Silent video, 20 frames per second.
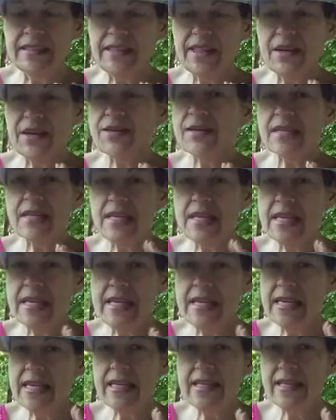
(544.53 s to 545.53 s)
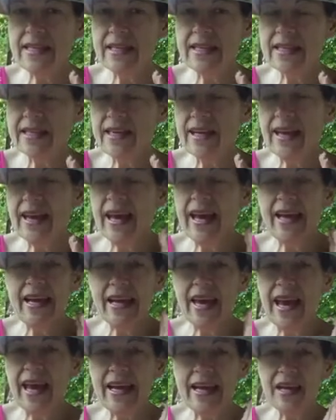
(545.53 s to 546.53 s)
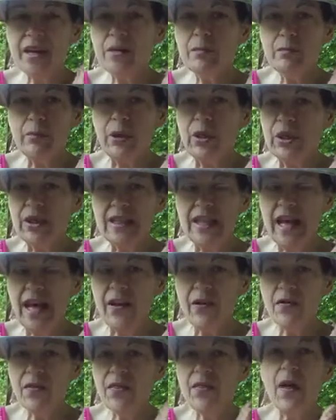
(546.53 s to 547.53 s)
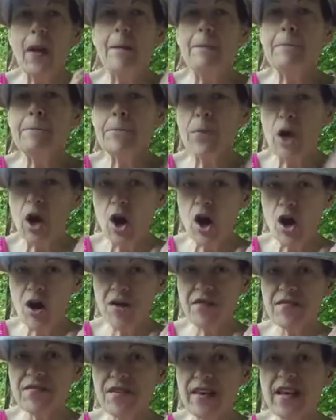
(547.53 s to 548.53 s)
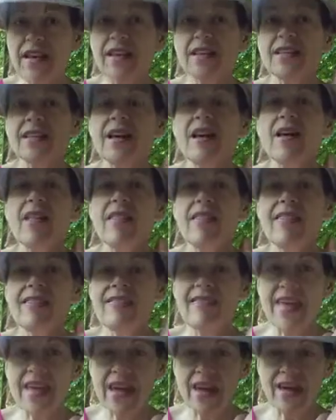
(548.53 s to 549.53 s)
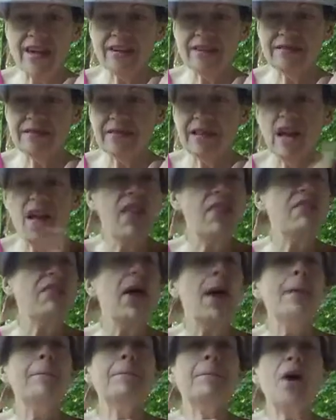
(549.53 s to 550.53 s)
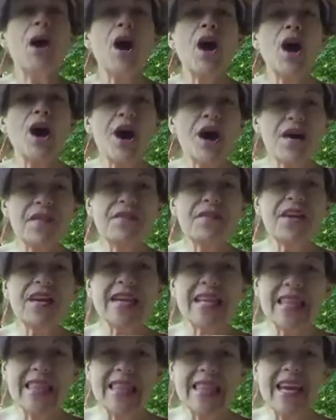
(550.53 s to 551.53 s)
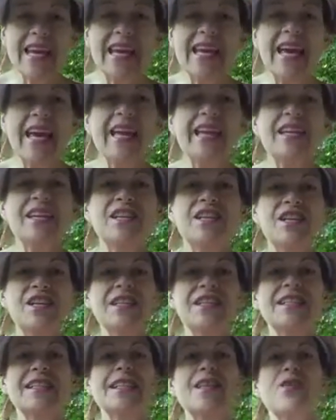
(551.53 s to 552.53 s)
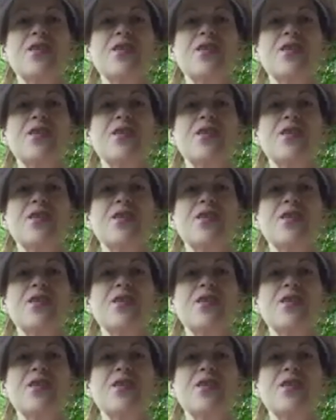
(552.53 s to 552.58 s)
there's a need, and I can pull out the perfect thing. The perfect thing, and it just